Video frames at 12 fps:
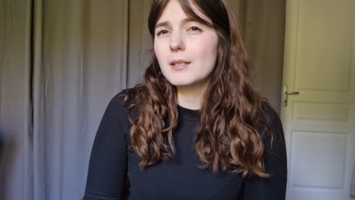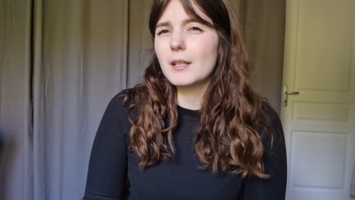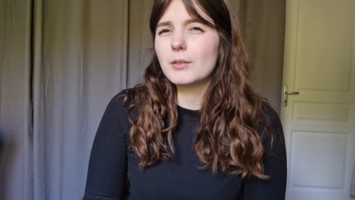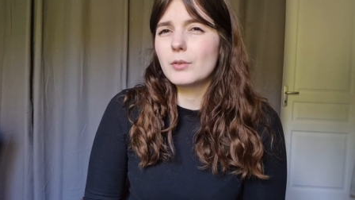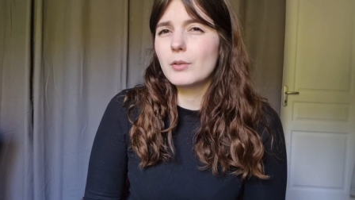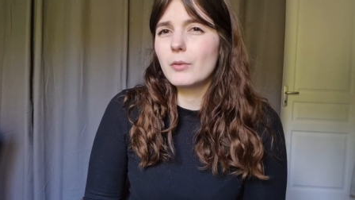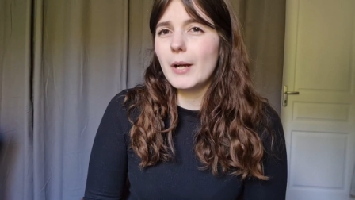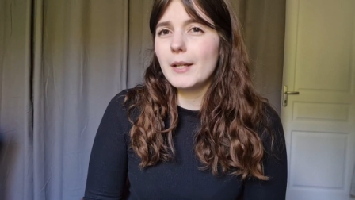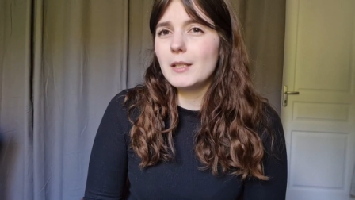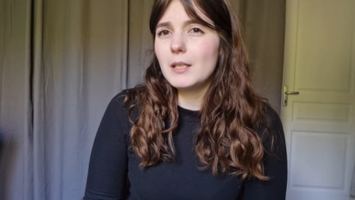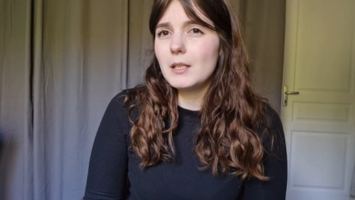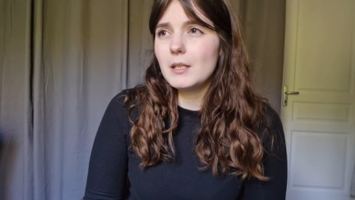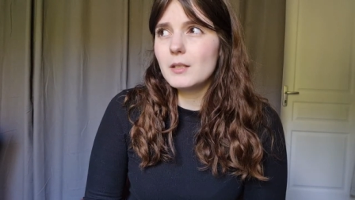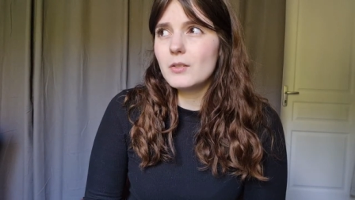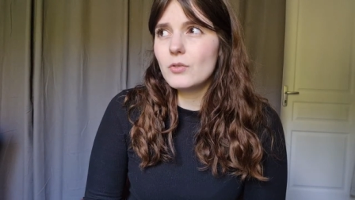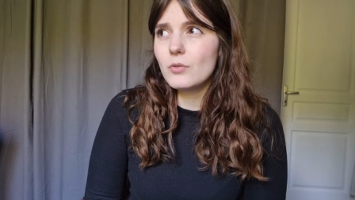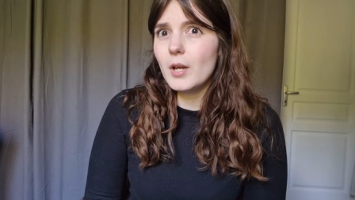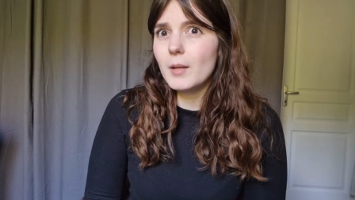like the granny
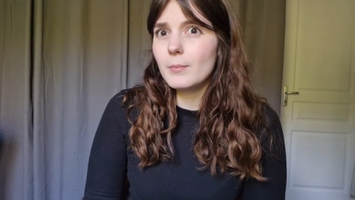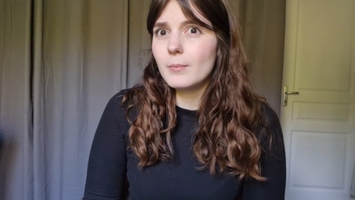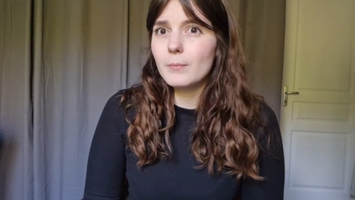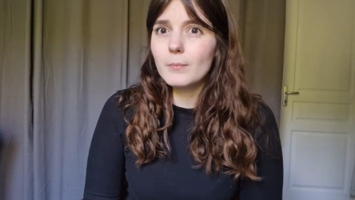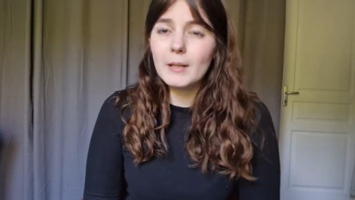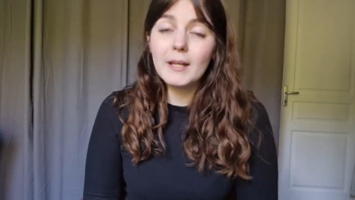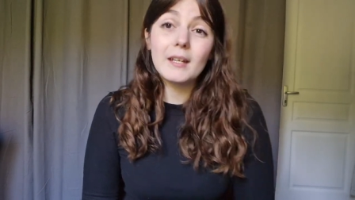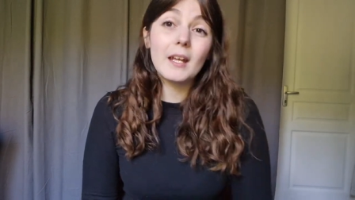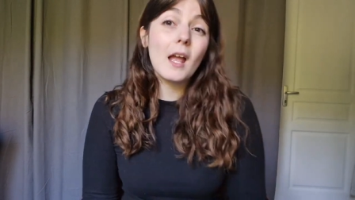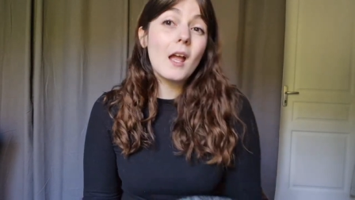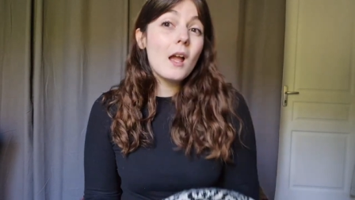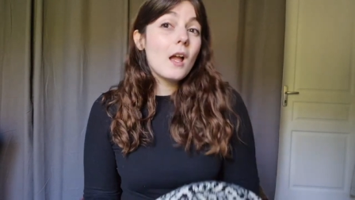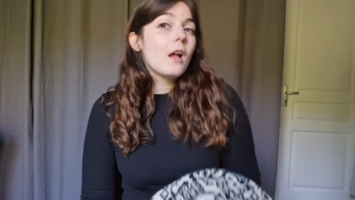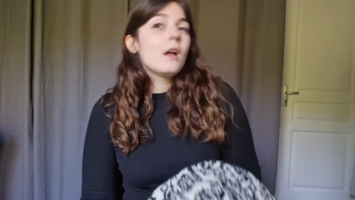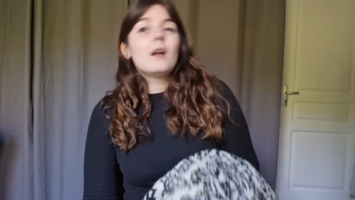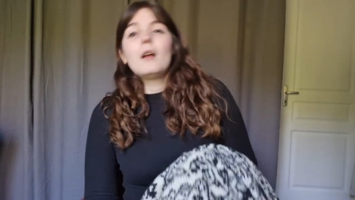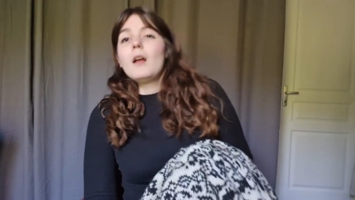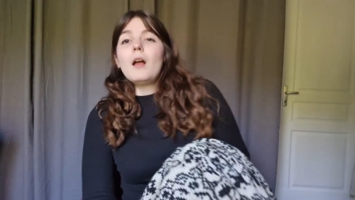stripe blanket.
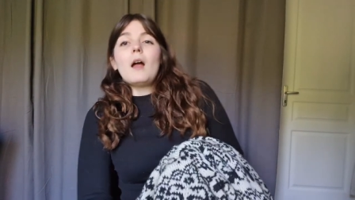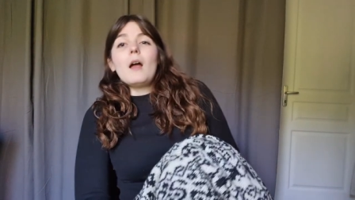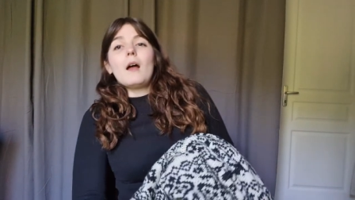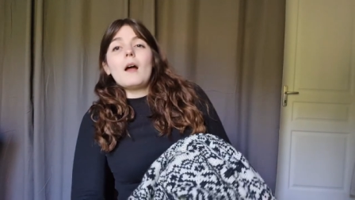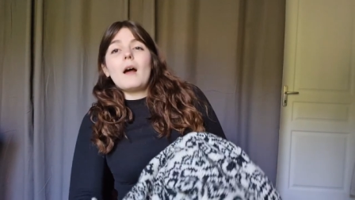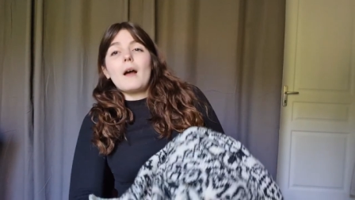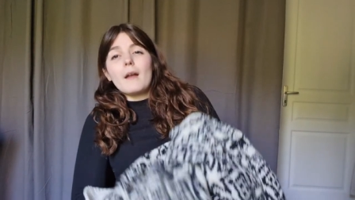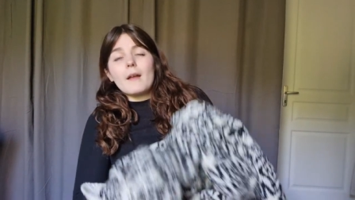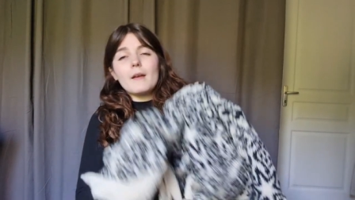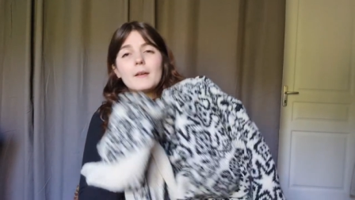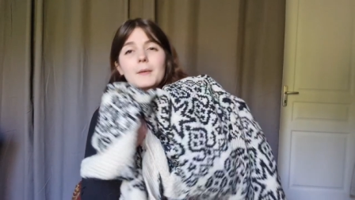I